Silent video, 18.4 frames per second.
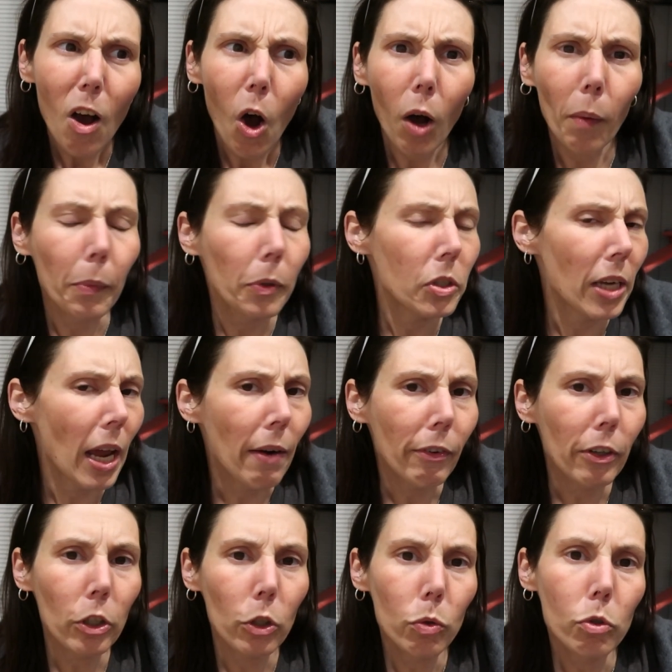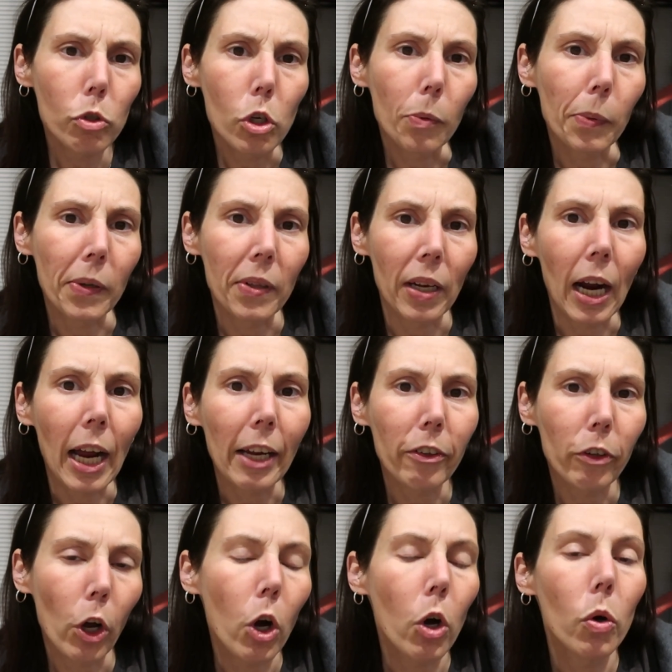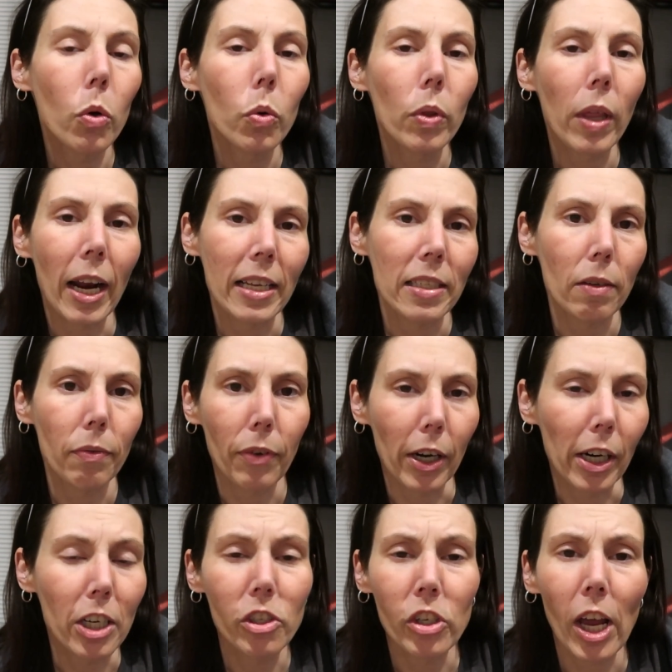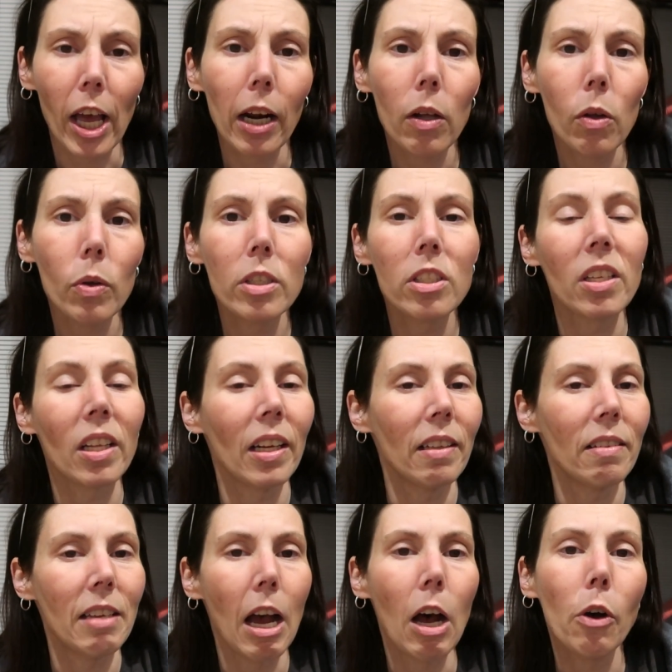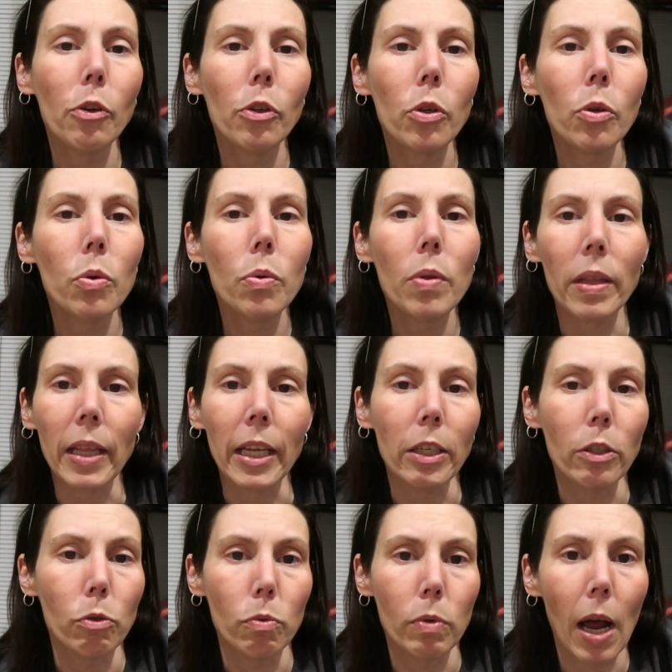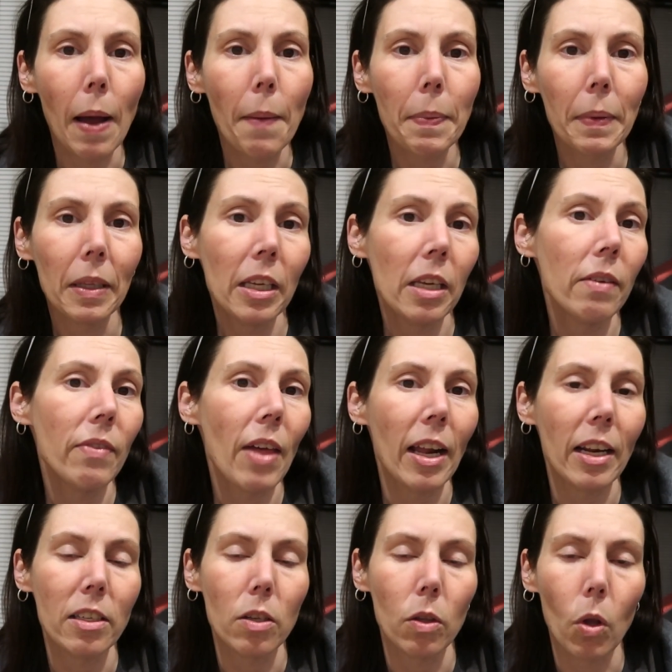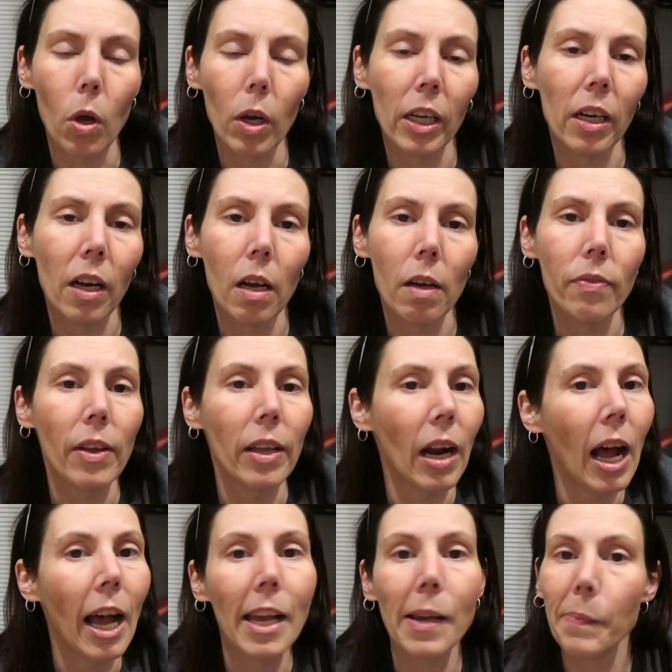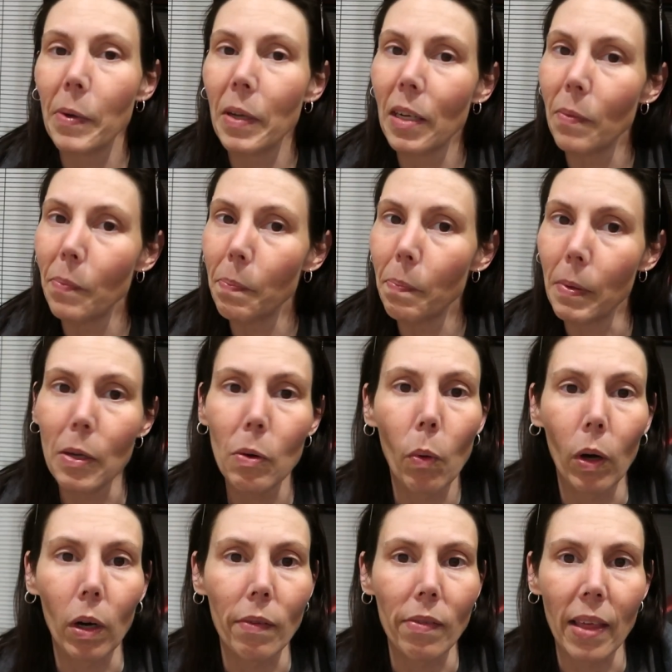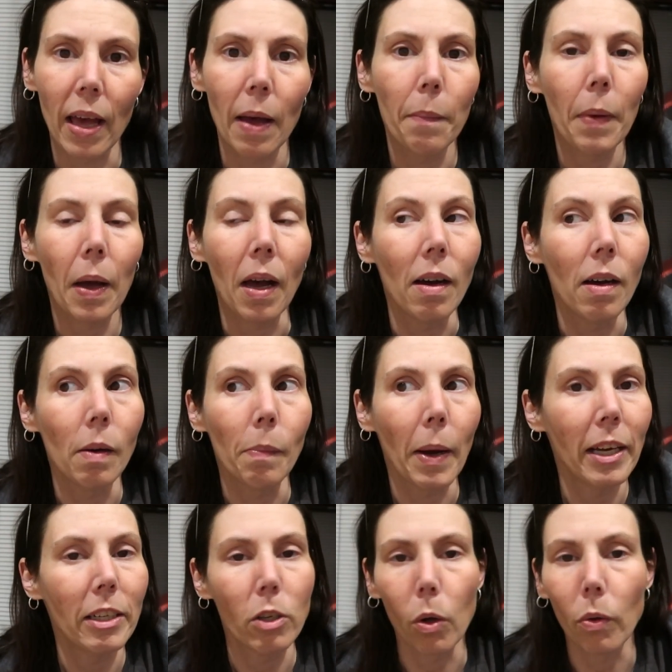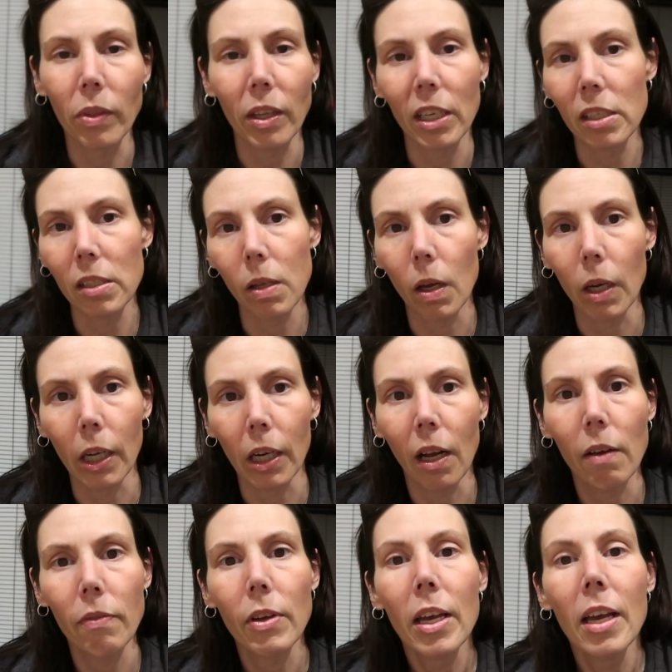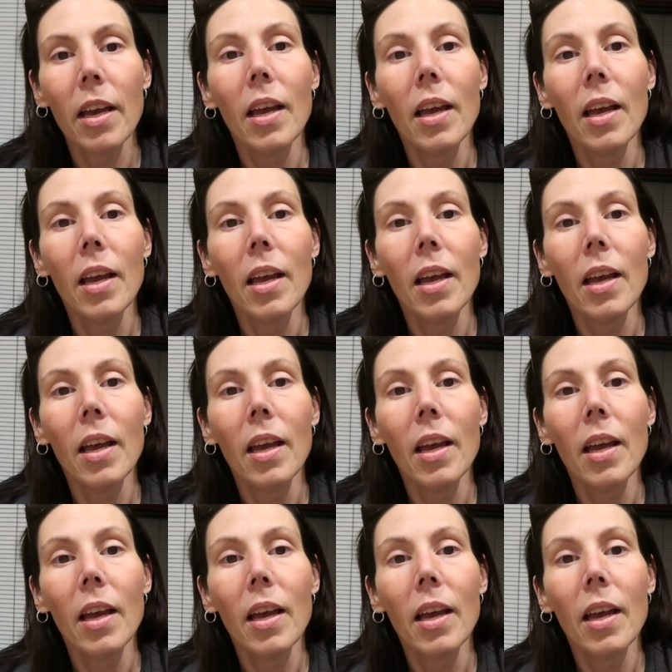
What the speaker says: Almost every YouTuber that I know that has a ferret channel is going to tell you that they do not believe that is long enough, and I am going to be one of them. I don't think it's long enough.